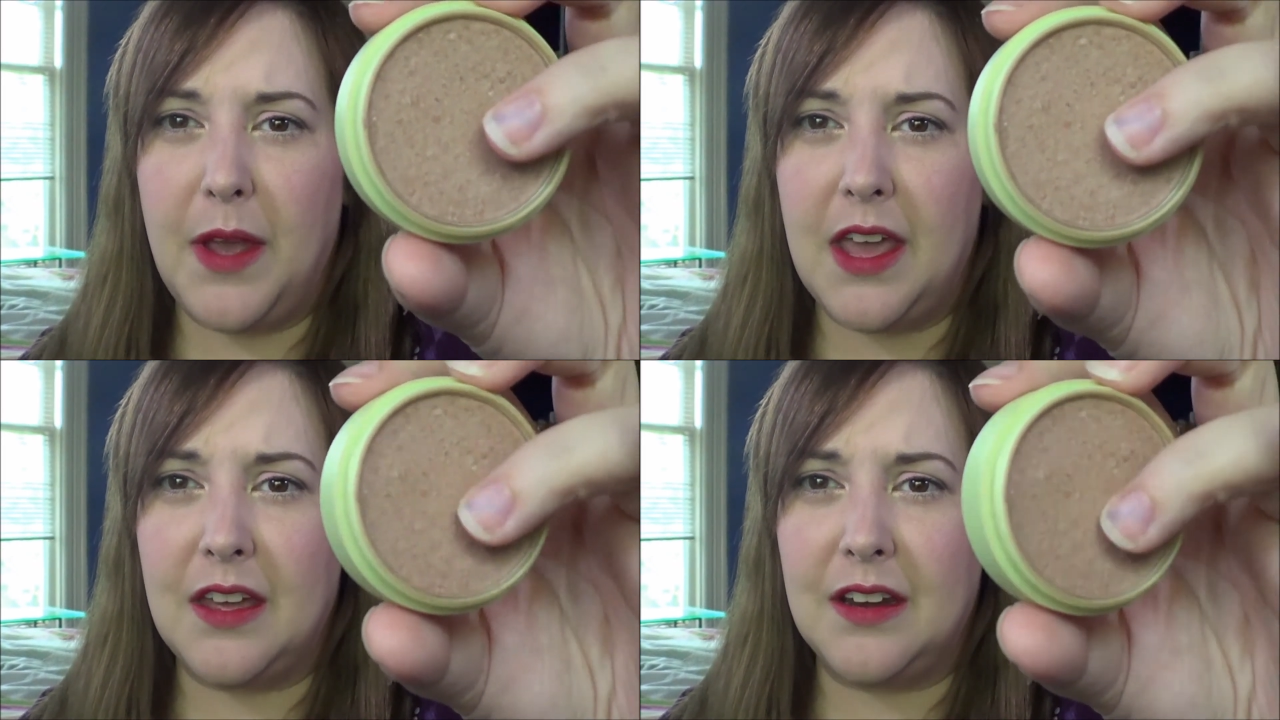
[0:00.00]

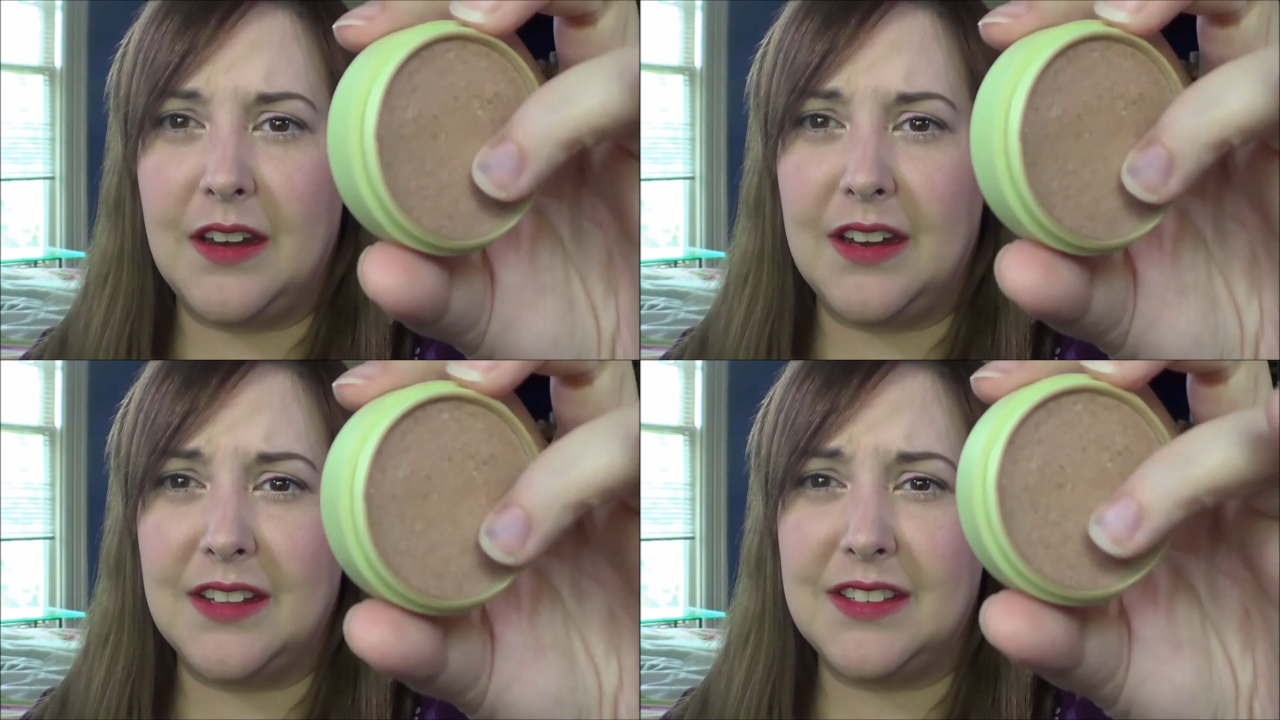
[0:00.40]
pan
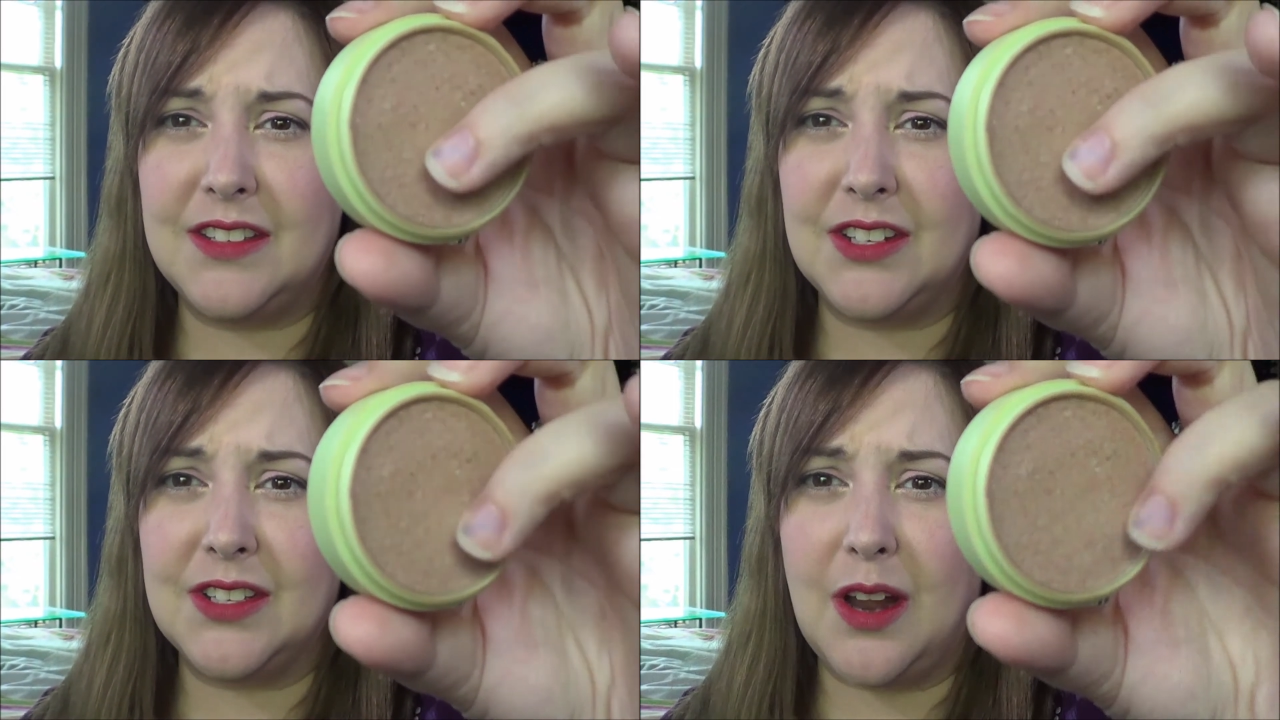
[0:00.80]
and
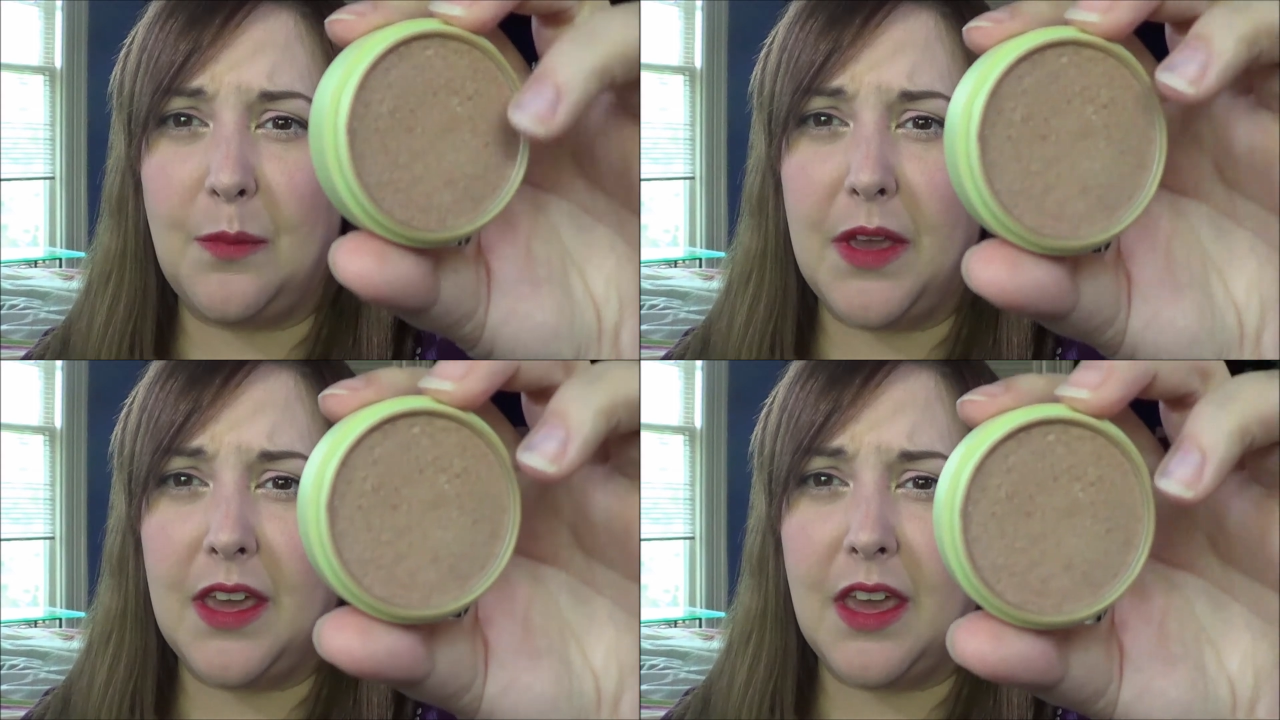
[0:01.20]
it's just
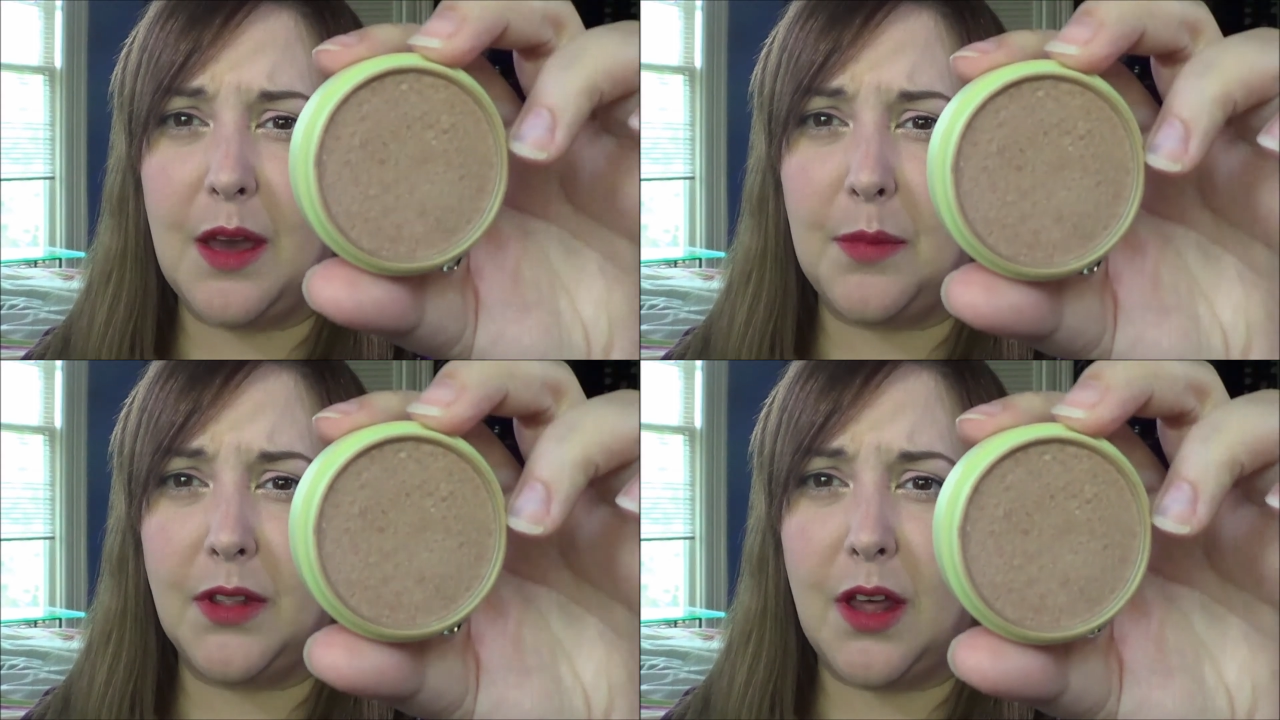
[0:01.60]
not picking
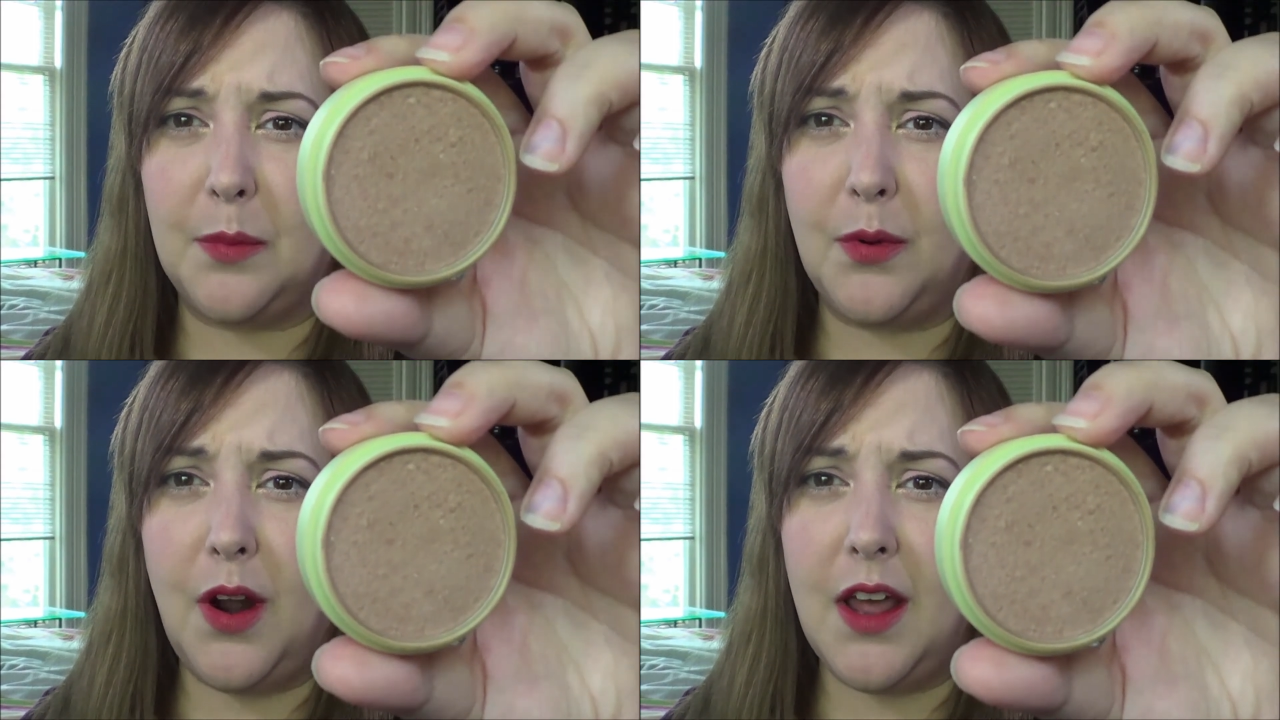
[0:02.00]
up a lot
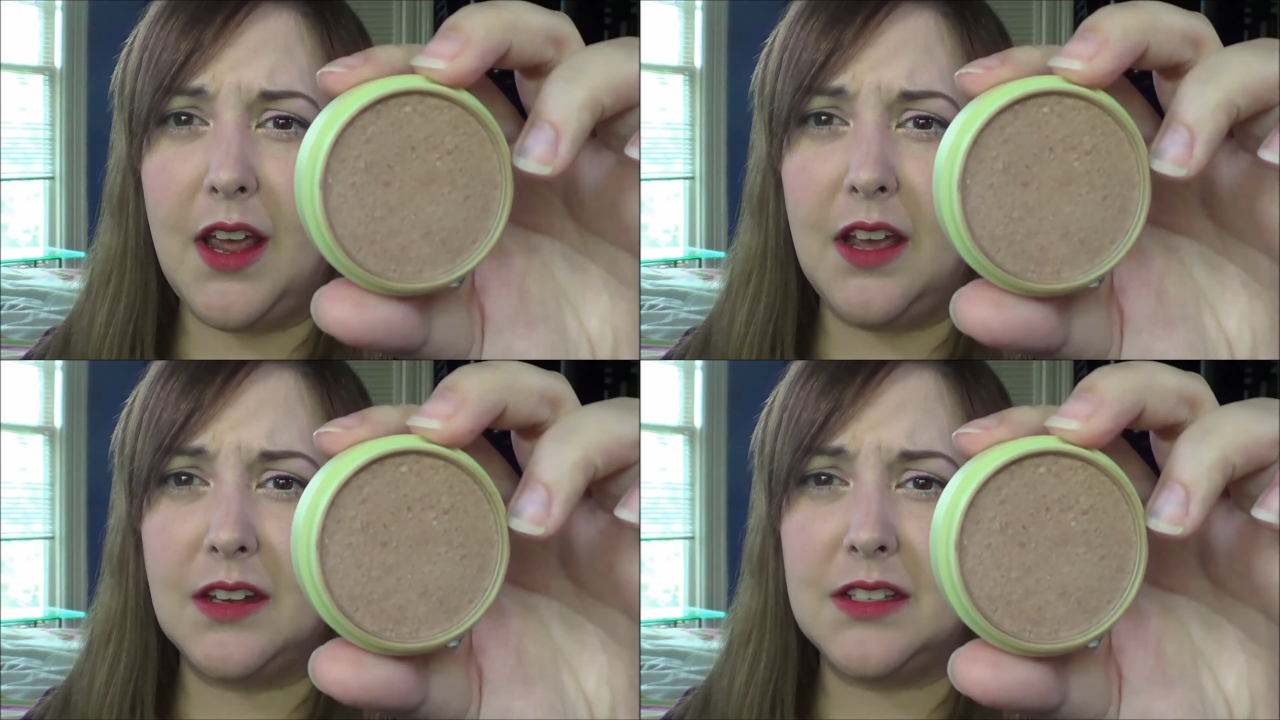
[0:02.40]
of
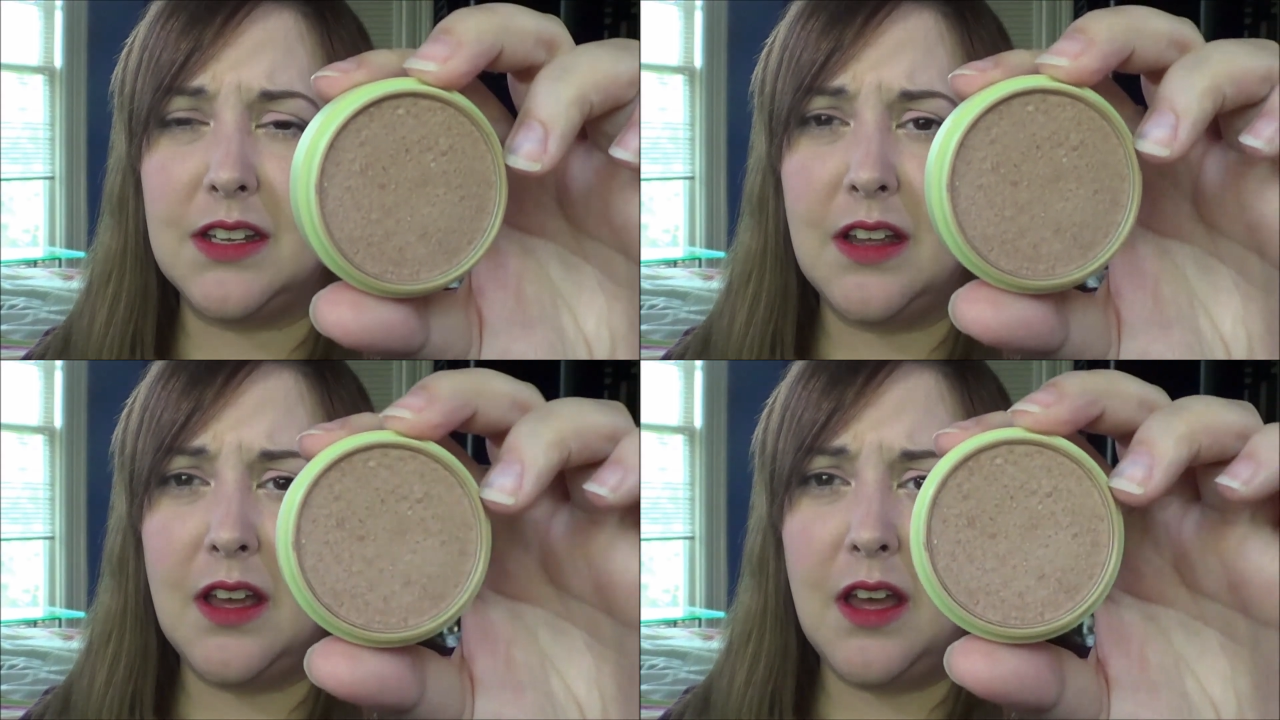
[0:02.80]
product.